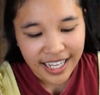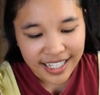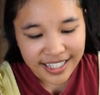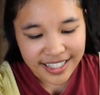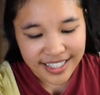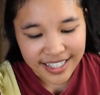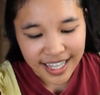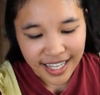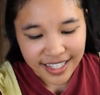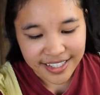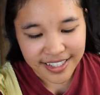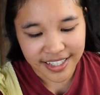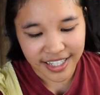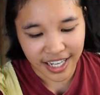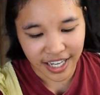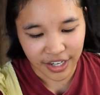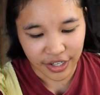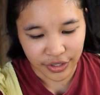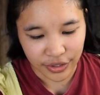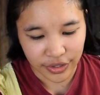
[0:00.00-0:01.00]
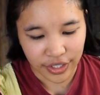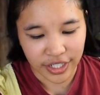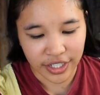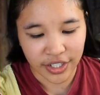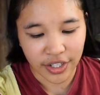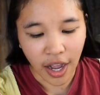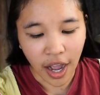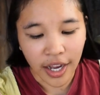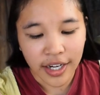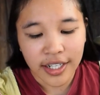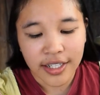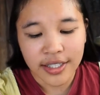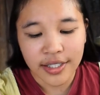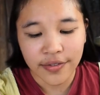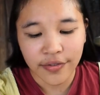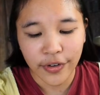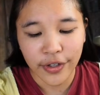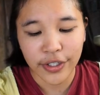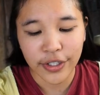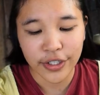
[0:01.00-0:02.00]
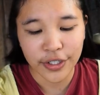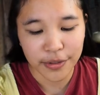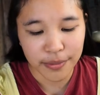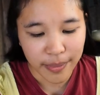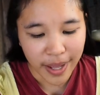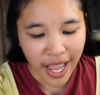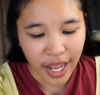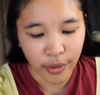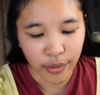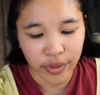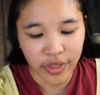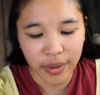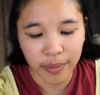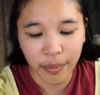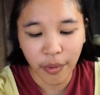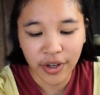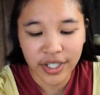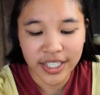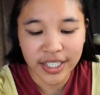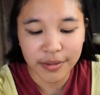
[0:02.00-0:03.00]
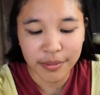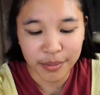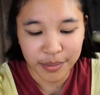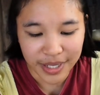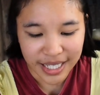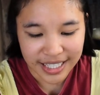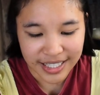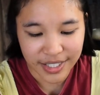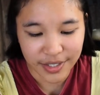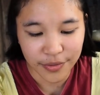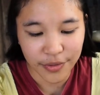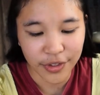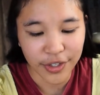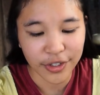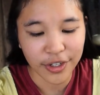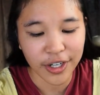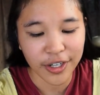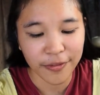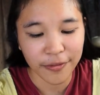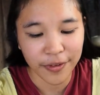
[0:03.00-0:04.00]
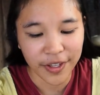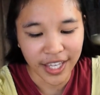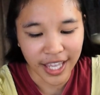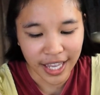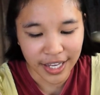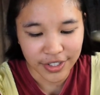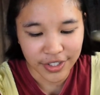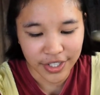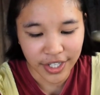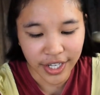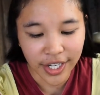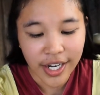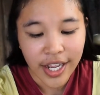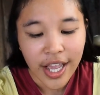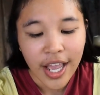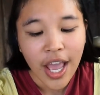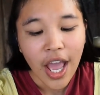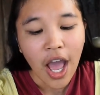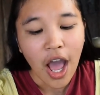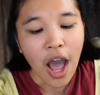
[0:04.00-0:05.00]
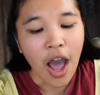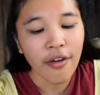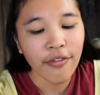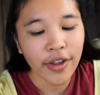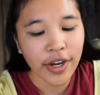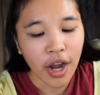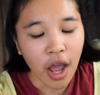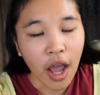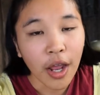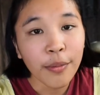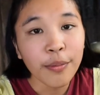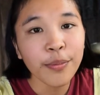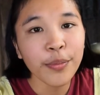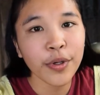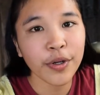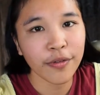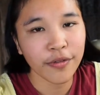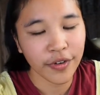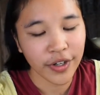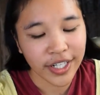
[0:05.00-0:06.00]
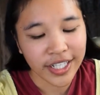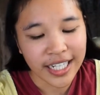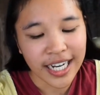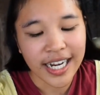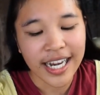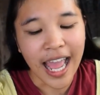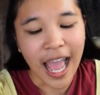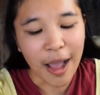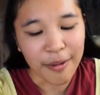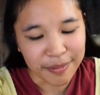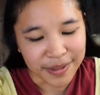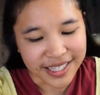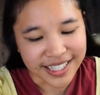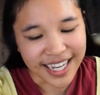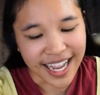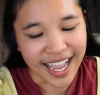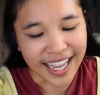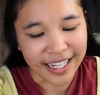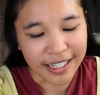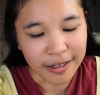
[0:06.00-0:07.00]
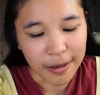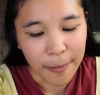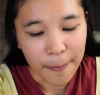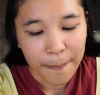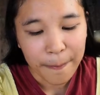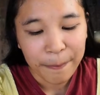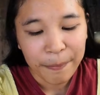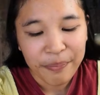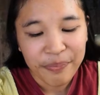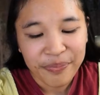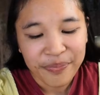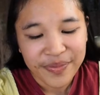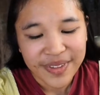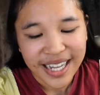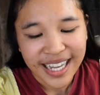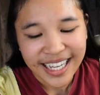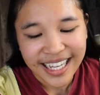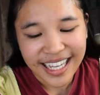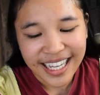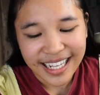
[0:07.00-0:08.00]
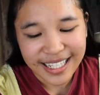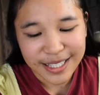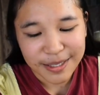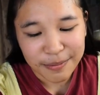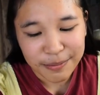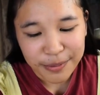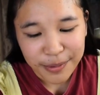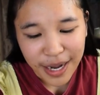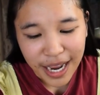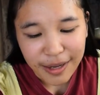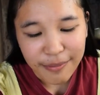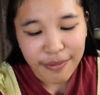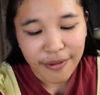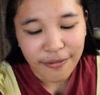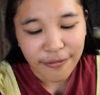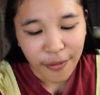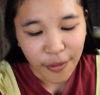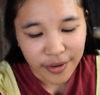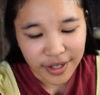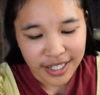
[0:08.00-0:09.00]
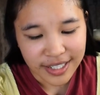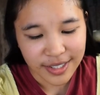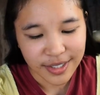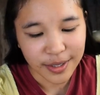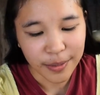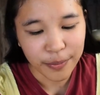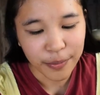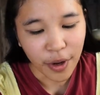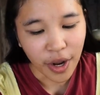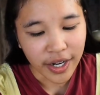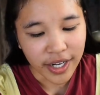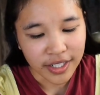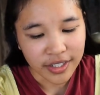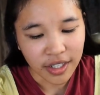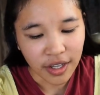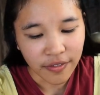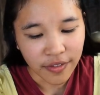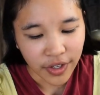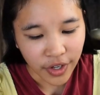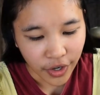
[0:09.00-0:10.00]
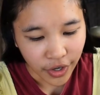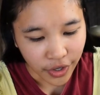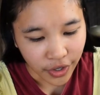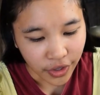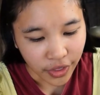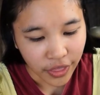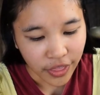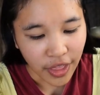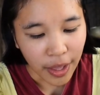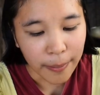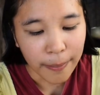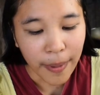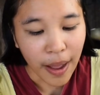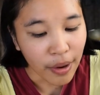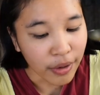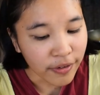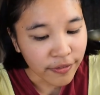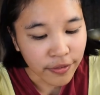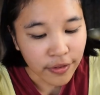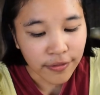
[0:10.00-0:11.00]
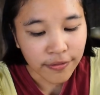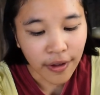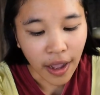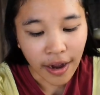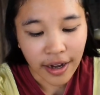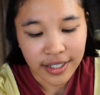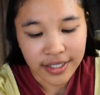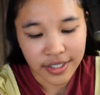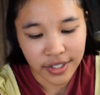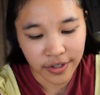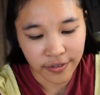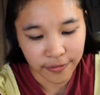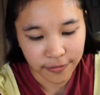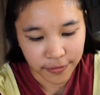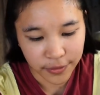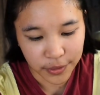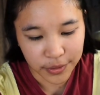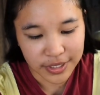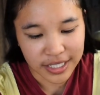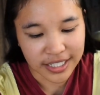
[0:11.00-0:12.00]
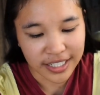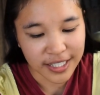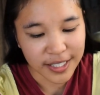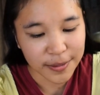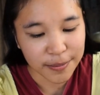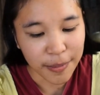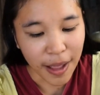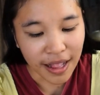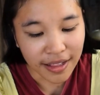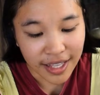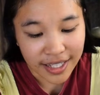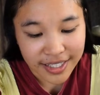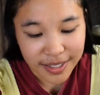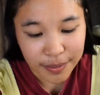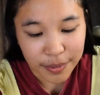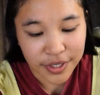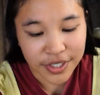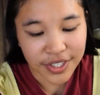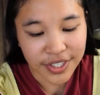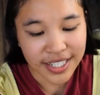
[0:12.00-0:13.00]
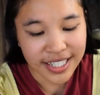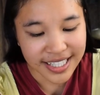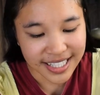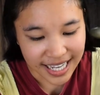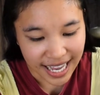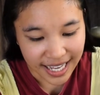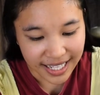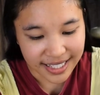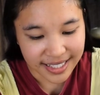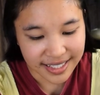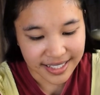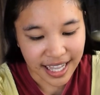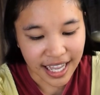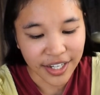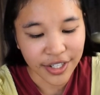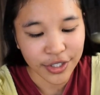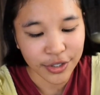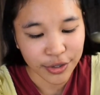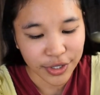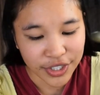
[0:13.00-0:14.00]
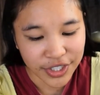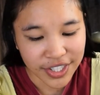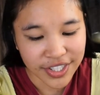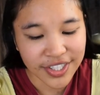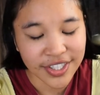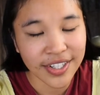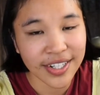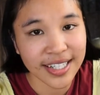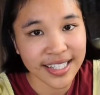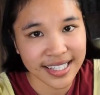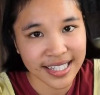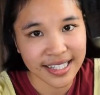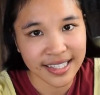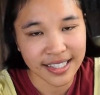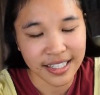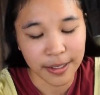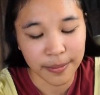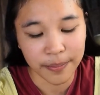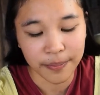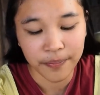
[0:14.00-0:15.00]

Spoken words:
It says here that God has furnished man with abundant means for the gratification of an unperverted appetite. He has spread before us the product of the earth, a bountiful variety of food that is palatable to the taste and nutritious to the system.